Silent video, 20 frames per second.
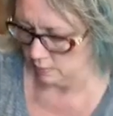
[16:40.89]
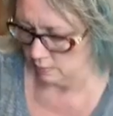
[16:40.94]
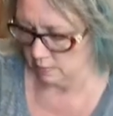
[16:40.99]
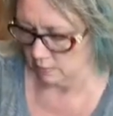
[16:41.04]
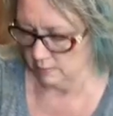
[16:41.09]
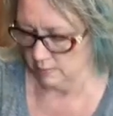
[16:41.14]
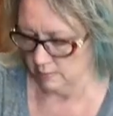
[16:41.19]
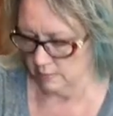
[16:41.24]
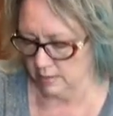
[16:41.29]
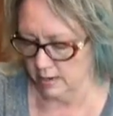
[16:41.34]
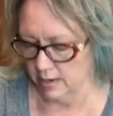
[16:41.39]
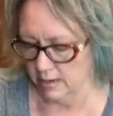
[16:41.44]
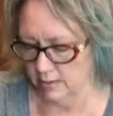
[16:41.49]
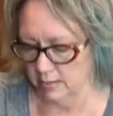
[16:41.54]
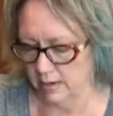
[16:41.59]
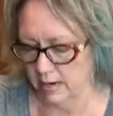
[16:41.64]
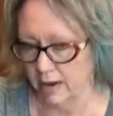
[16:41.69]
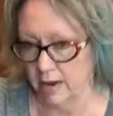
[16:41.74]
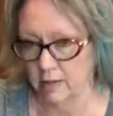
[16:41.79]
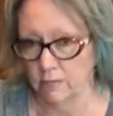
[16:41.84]
It's got to
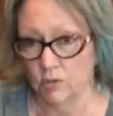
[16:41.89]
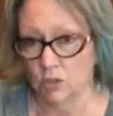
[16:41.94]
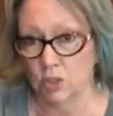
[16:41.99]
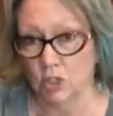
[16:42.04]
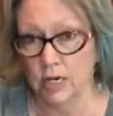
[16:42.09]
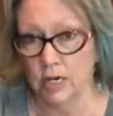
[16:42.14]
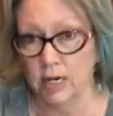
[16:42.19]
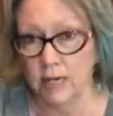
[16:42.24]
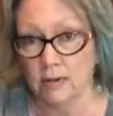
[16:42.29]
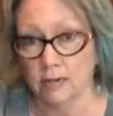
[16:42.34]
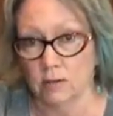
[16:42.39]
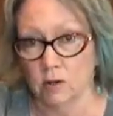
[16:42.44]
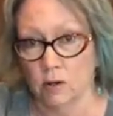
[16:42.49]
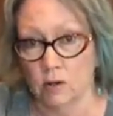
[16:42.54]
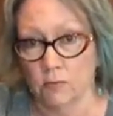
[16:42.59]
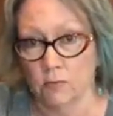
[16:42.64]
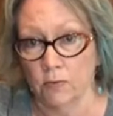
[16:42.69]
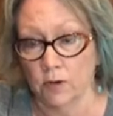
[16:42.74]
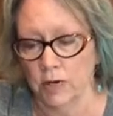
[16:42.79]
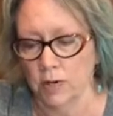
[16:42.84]
have cheese on a
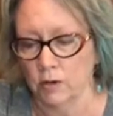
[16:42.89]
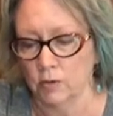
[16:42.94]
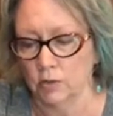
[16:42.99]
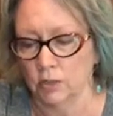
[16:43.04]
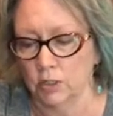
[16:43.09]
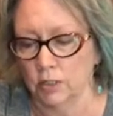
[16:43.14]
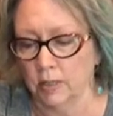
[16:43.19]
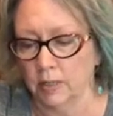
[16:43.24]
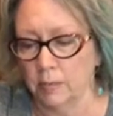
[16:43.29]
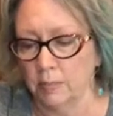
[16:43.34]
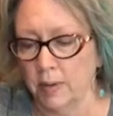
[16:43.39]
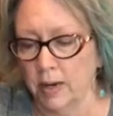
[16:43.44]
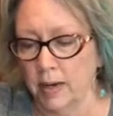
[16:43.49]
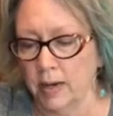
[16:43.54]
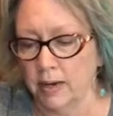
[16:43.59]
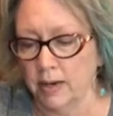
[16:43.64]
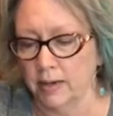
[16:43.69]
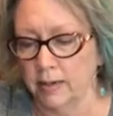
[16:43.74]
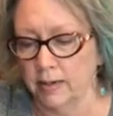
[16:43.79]
Frito chili pie.